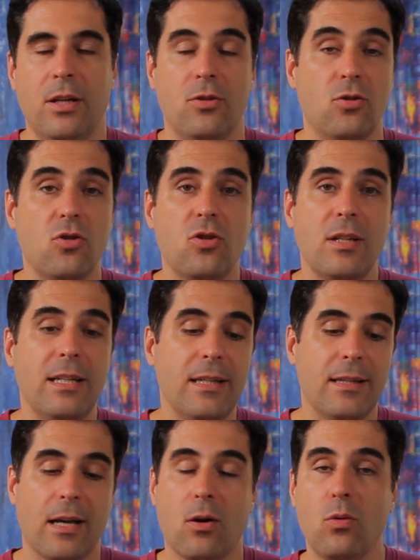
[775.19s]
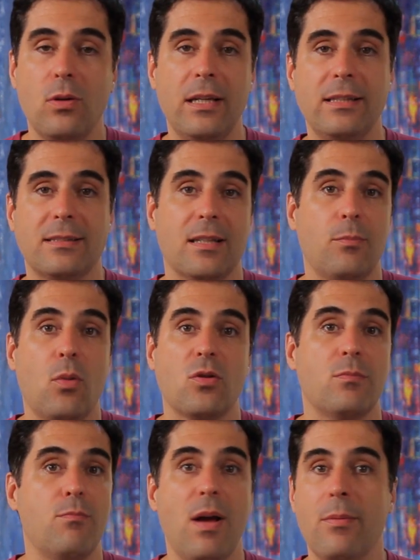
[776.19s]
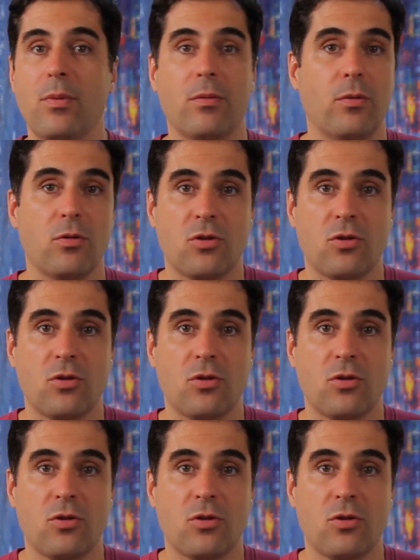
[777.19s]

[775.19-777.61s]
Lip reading: Usually the coolest and most memorable